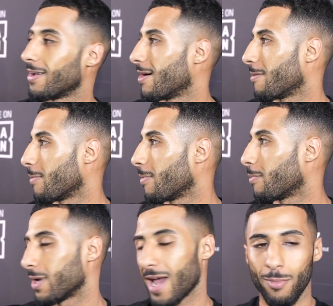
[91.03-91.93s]
Um,
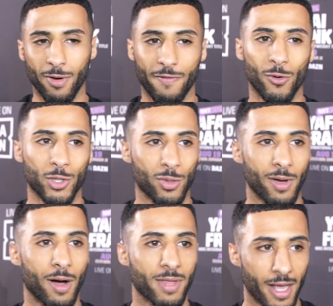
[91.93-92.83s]
but now I'm looking forward to
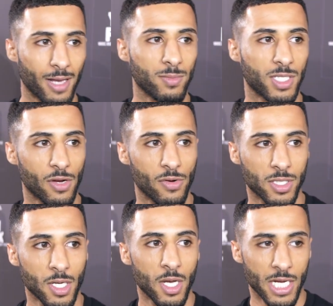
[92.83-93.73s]
it. I'm taking him
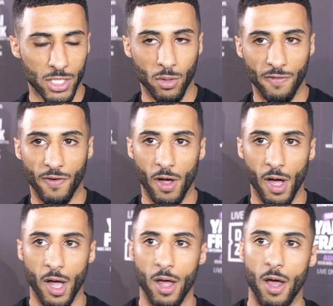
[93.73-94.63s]
serious. He's a good
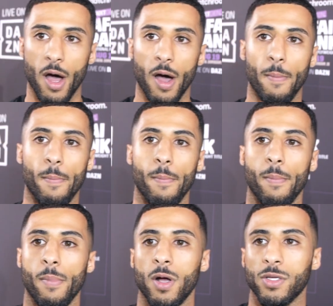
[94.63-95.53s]
fighter. Um,
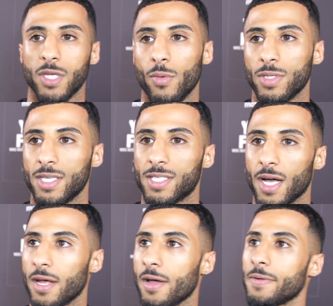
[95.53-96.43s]
so yeah, we'll see
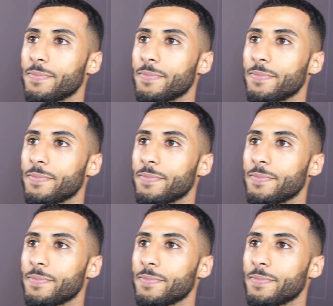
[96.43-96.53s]
Saturday.